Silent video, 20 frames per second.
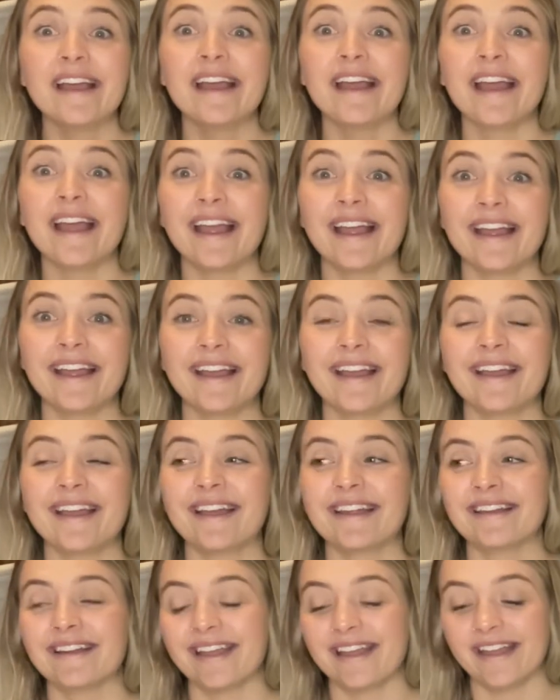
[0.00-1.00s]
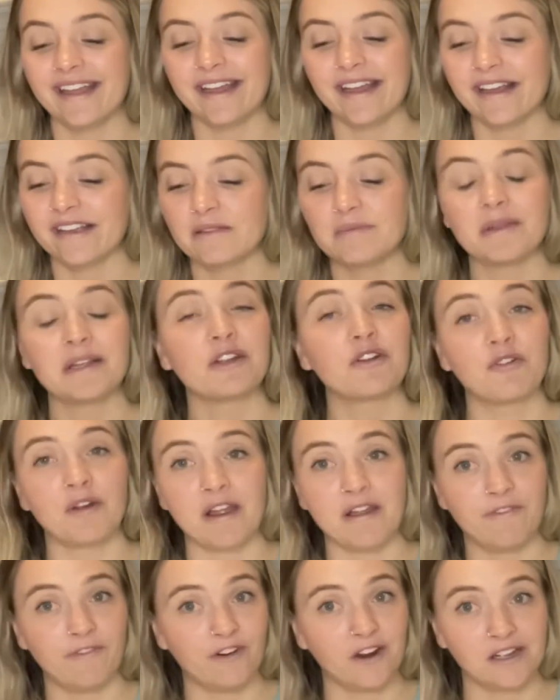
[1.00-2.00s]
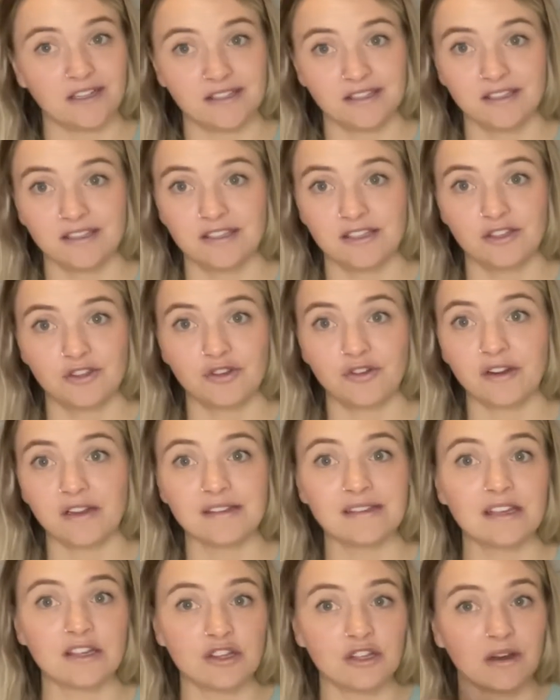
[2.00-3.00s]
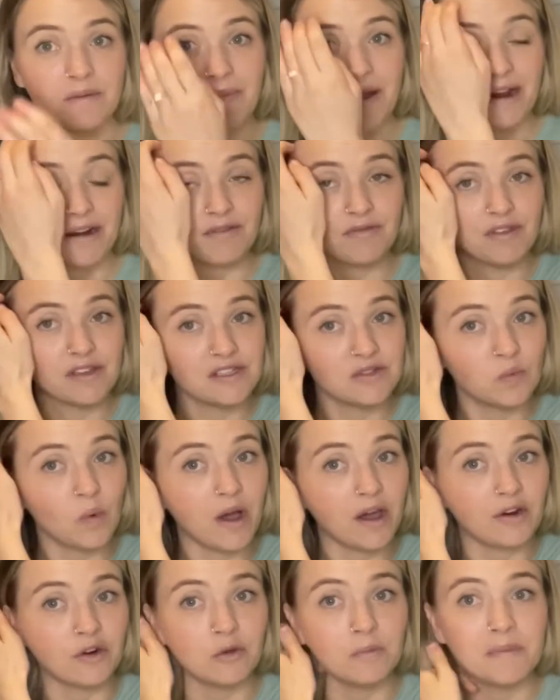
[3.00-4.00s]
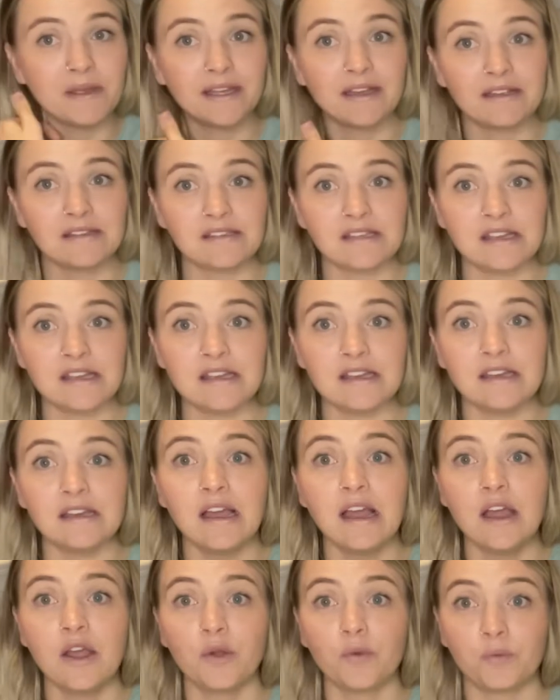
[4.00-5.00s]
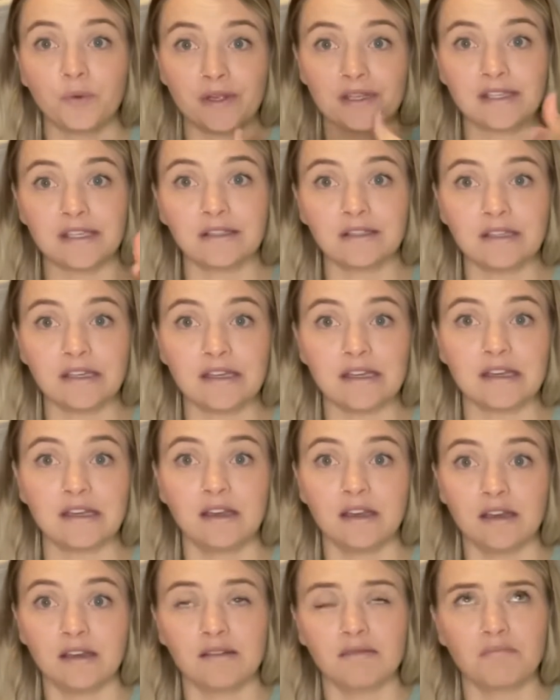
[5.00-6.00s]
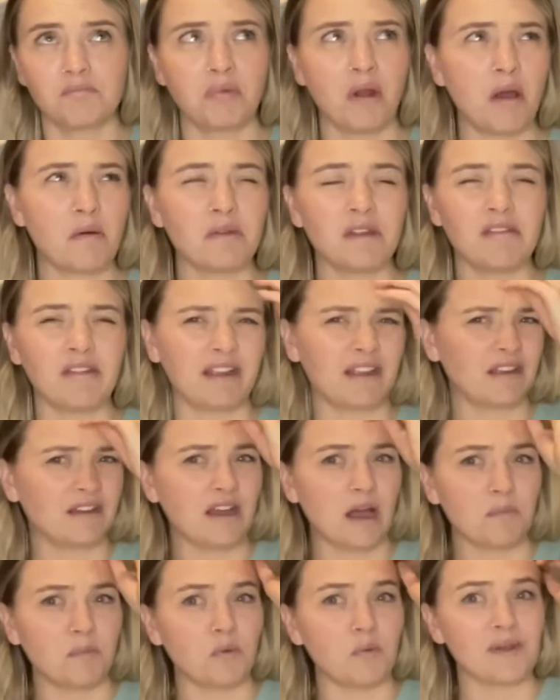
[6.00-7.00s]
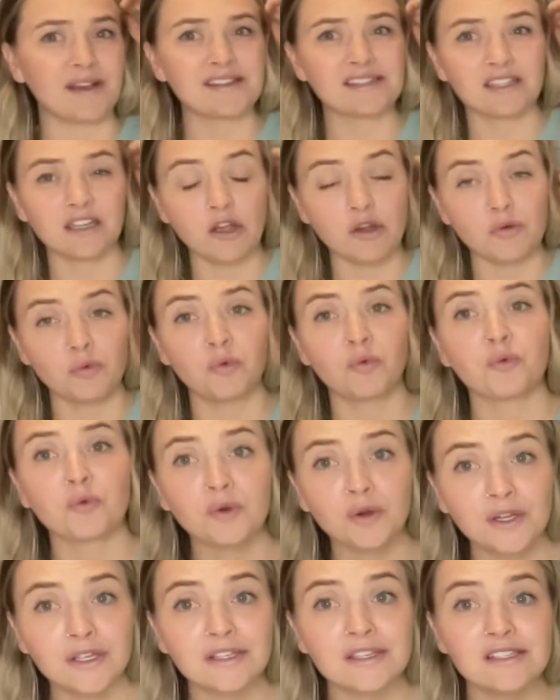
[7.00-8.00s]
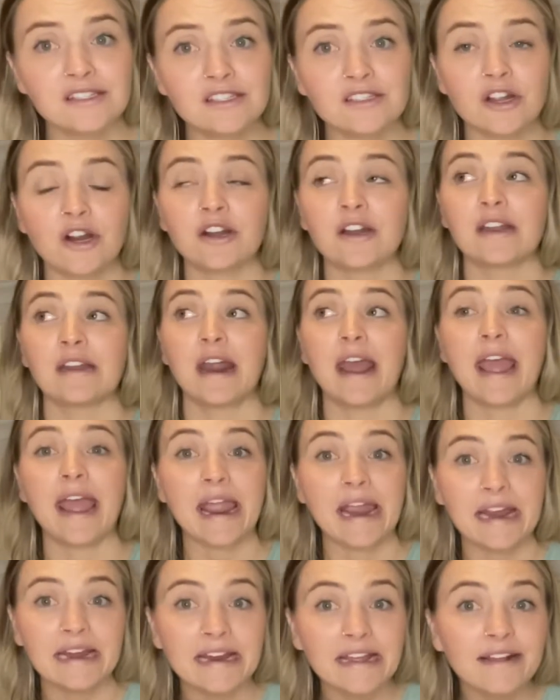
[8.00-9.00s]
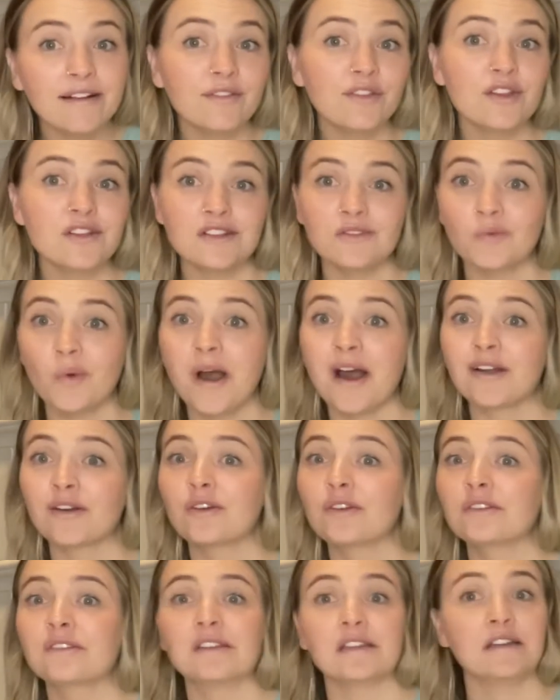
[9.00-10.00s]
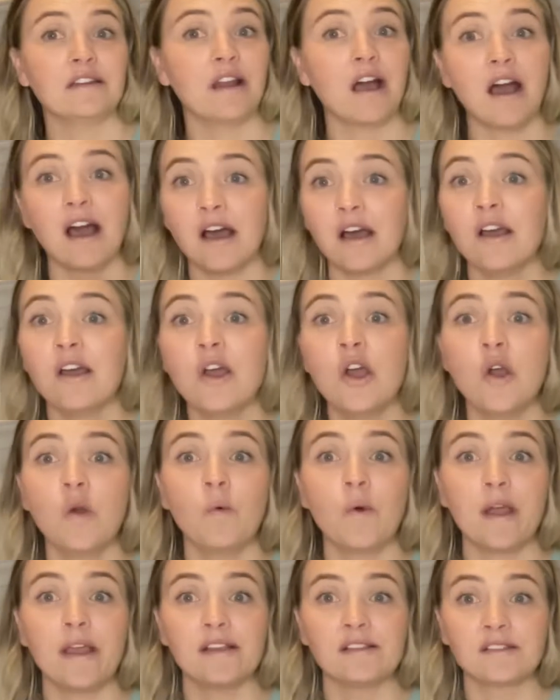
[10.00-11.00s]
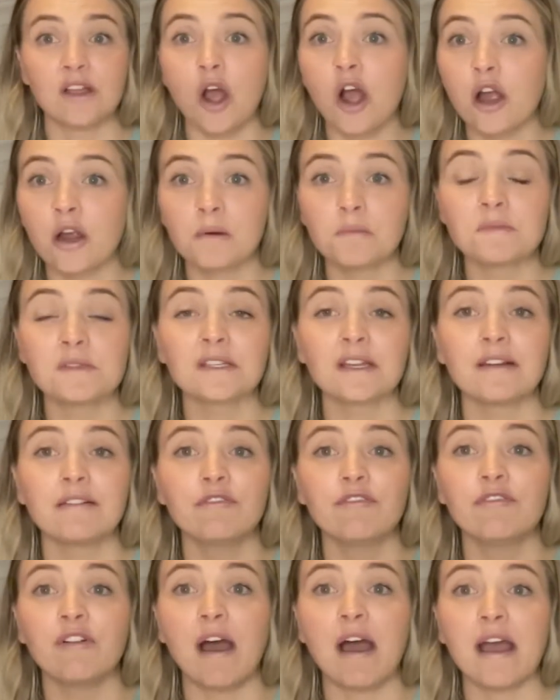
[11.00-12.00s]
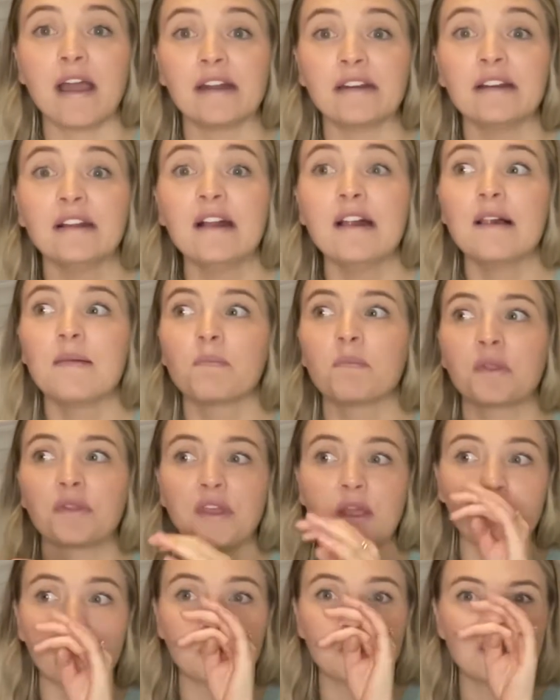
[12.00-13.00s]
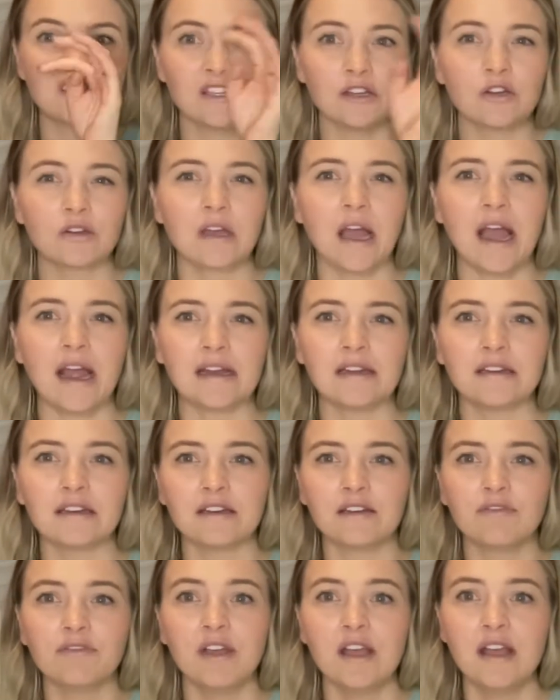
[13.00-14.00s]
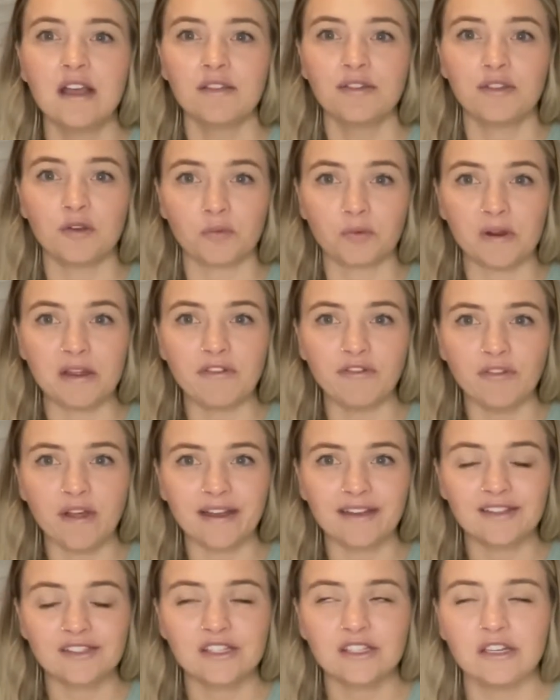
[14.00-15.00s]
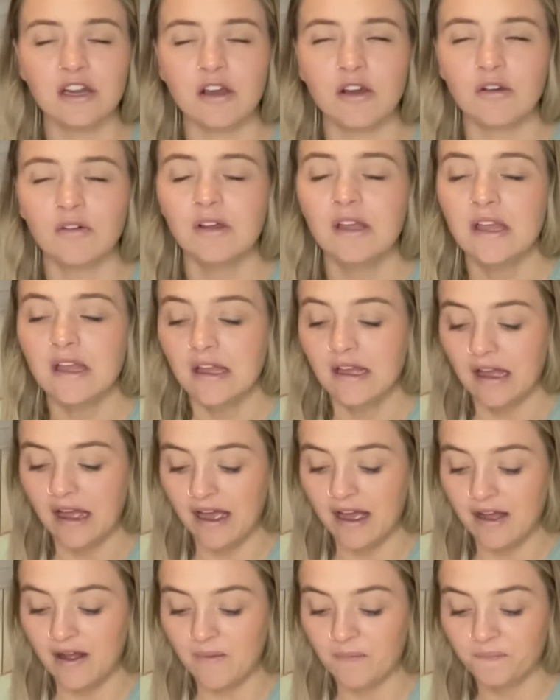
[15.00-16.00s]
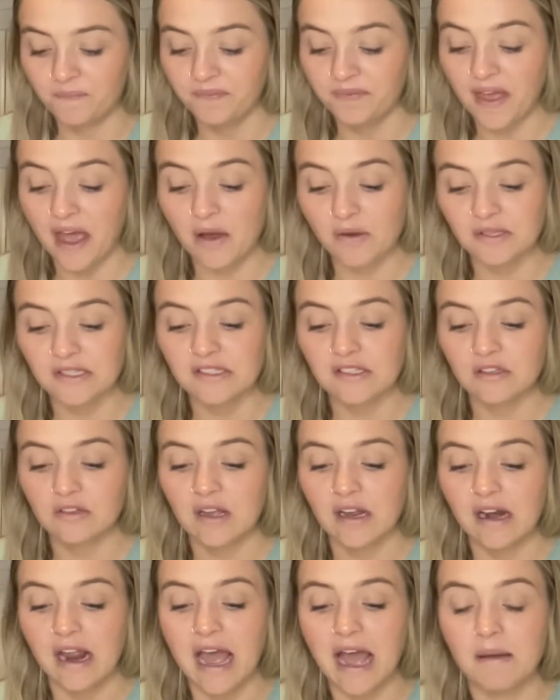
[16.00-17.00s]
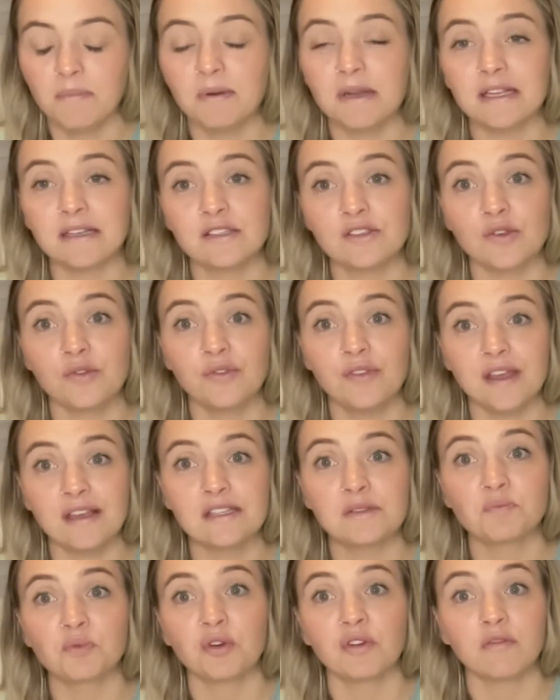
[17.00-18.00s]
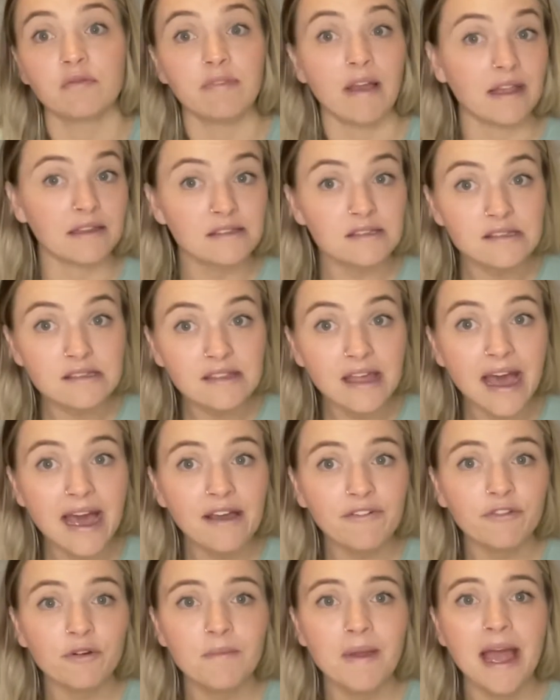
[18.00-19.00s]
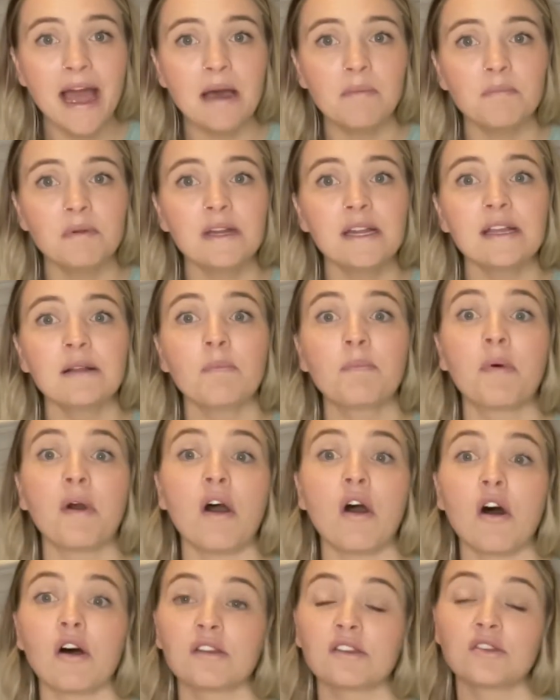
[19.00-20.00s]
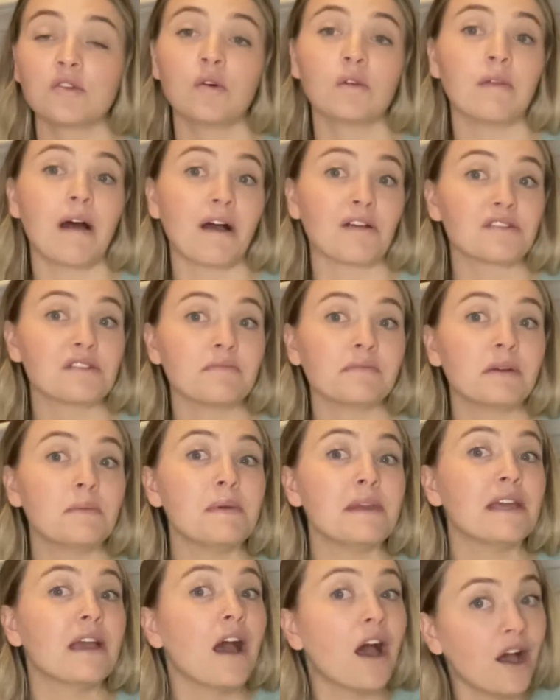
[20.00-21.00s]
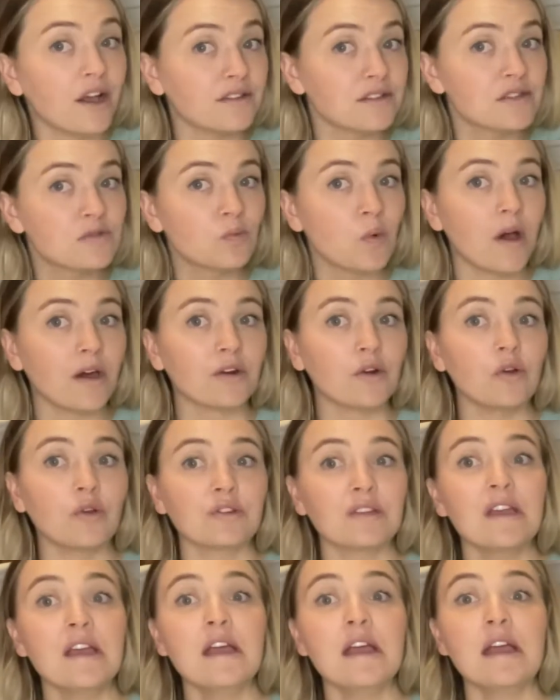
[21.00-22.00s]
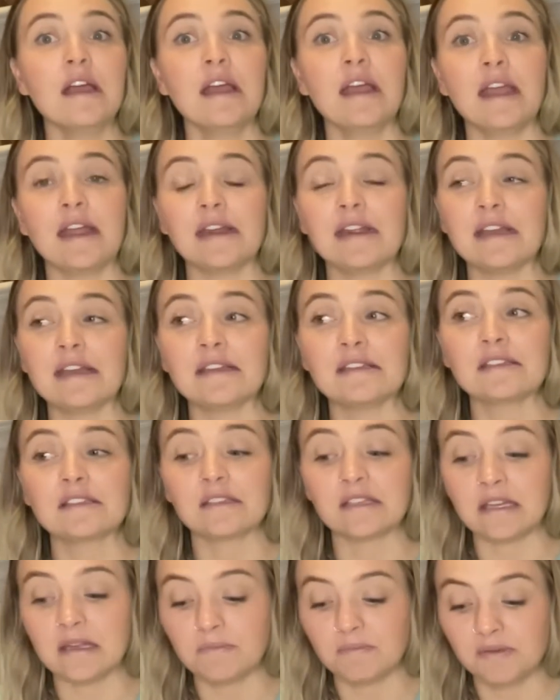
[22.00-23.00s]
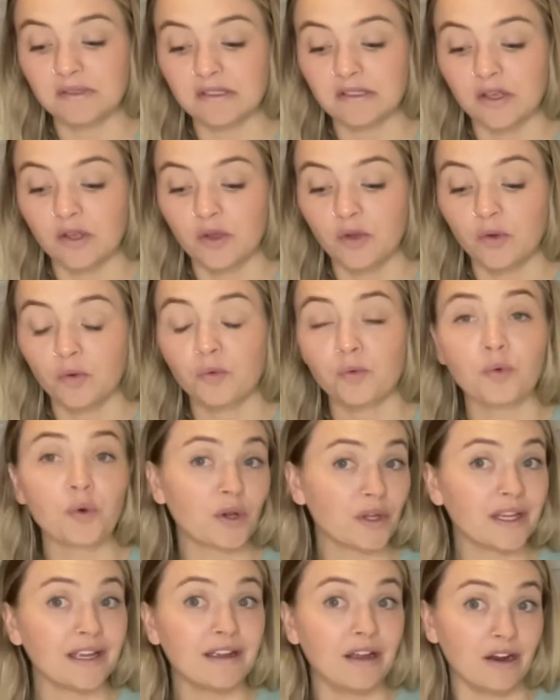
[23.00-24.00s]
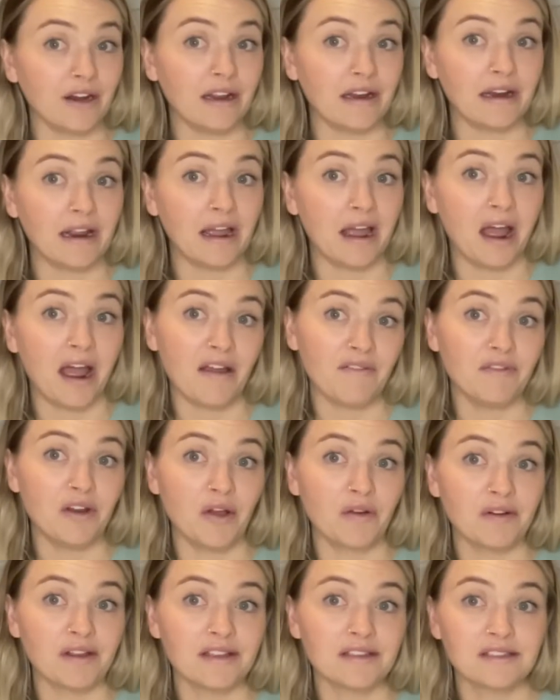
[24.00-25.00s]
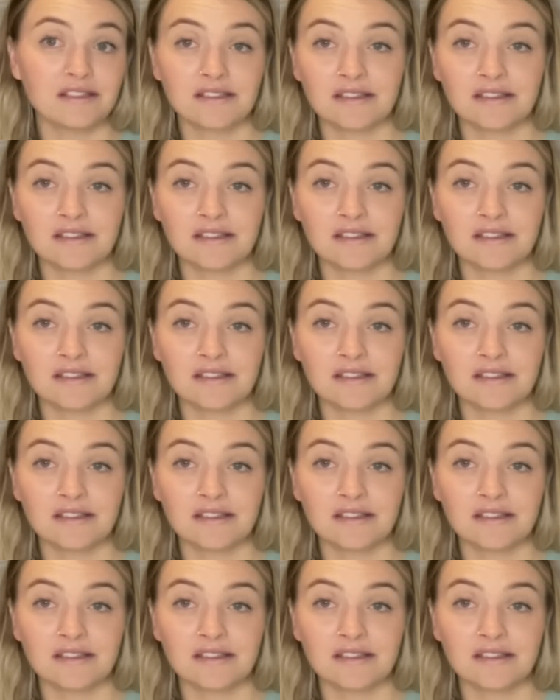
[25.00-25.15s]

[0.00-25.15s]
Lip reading: And it has been great for us to transition him out of the swaddle because he recently, probably like a couple weeks ago, really started hating the swaddle, did not want his arms confined, but they were still kind of the reflex, you know, that was still kind of happening. So this prevents that from happening, but also allows him to be unswaddled, and he sleeps really good in it, I've noticed.